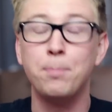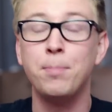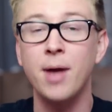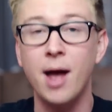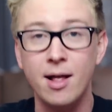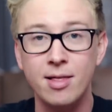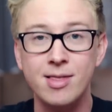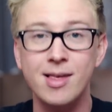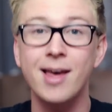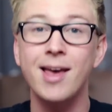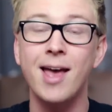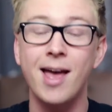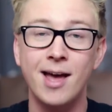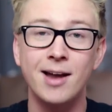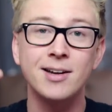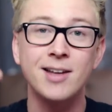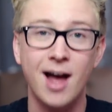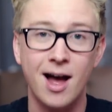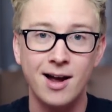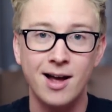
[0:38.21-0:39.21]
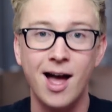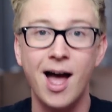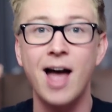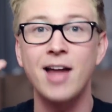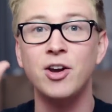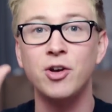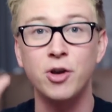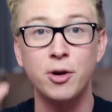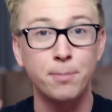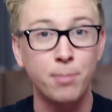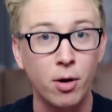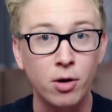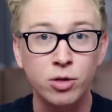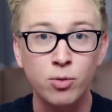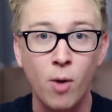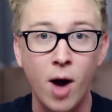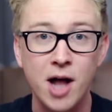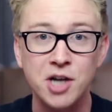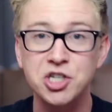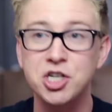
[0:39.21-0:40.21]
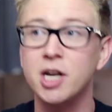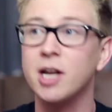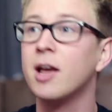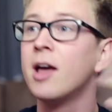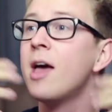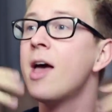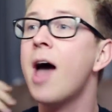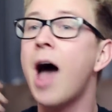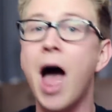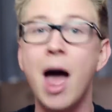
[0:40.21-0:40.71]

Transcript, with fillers: Beyonce and Gaga, I know you're both watching.